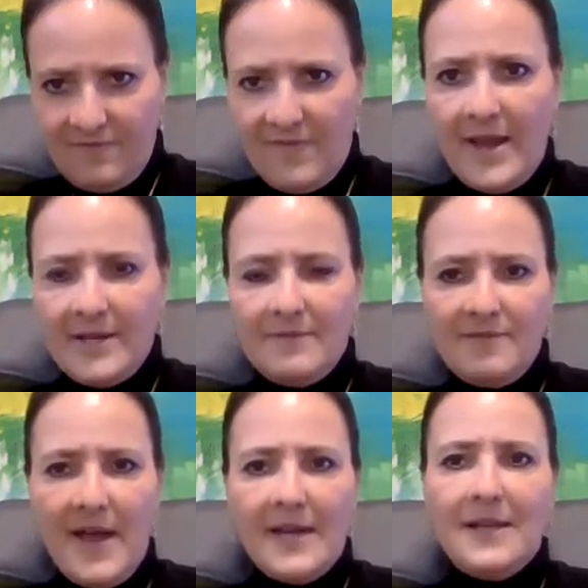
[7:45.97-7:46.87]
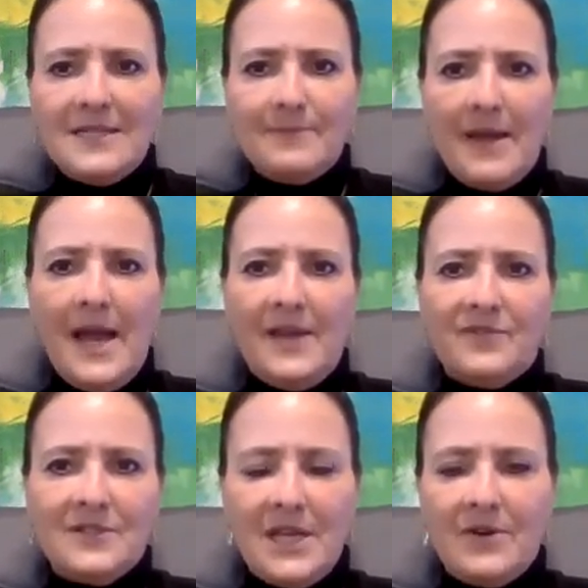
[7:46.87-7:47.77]
finalized by
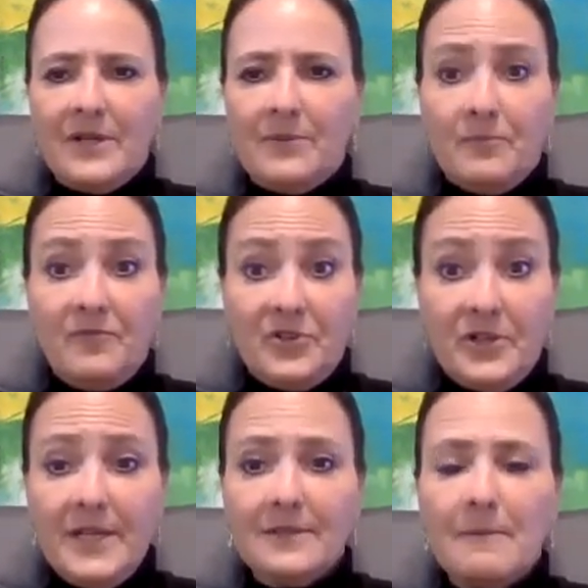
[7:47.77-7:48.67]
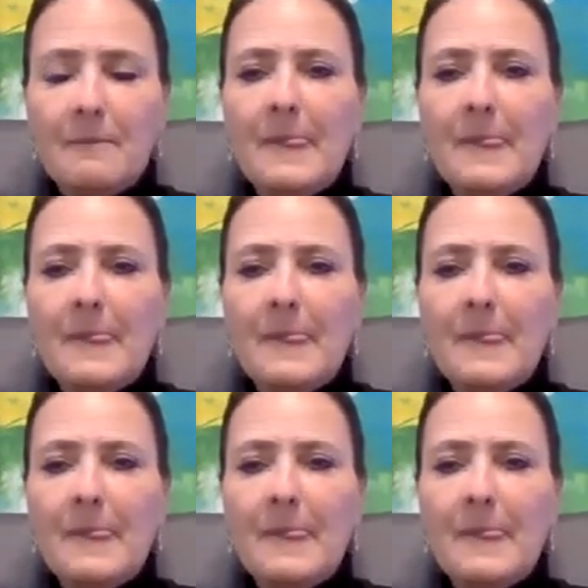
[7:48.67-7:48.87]
adversarial verdict,